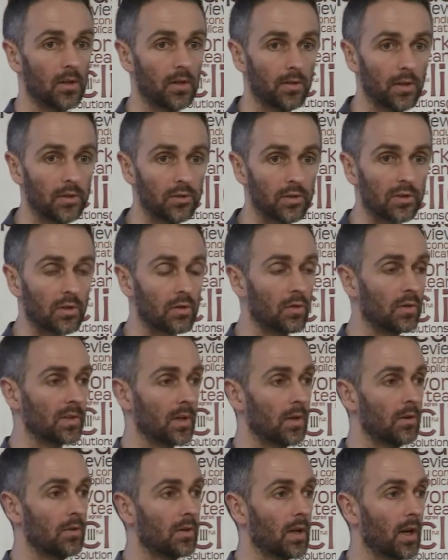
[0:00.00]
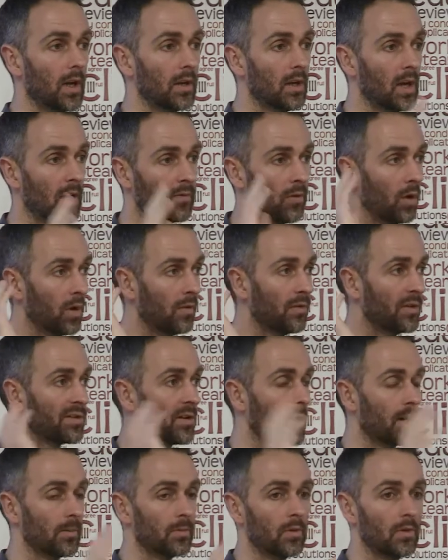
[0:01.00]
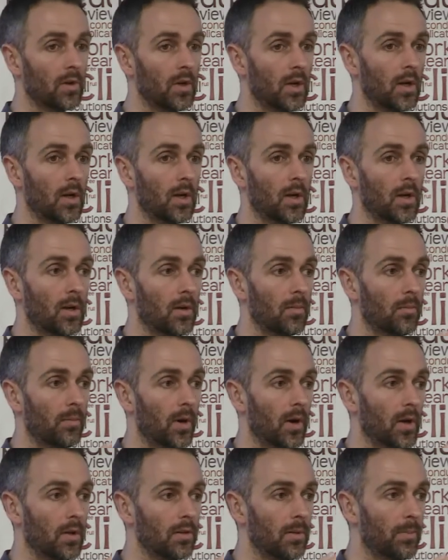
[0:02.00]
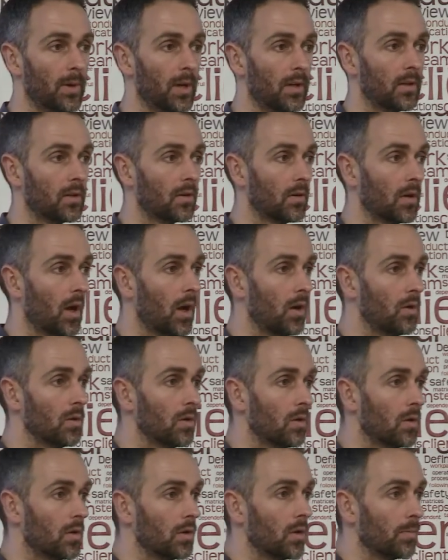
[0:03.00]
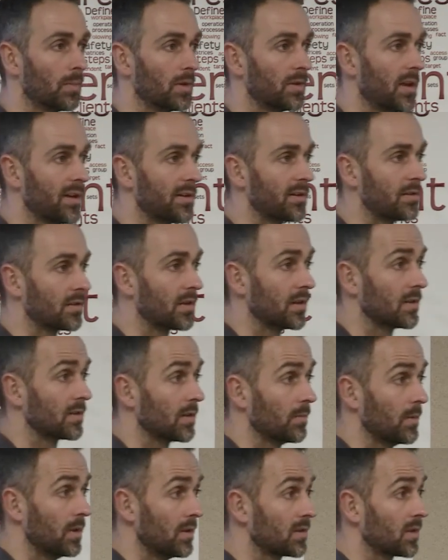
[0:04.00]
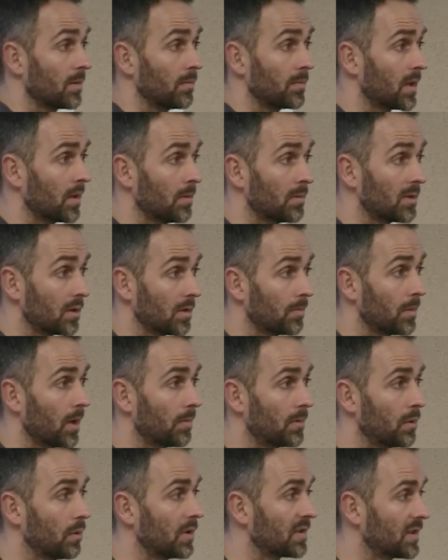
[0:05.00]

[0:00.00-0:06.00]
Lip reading: that just goes out, and you have all of the shrapnel. But depending on how long your protection system, and sometimes it could be up to a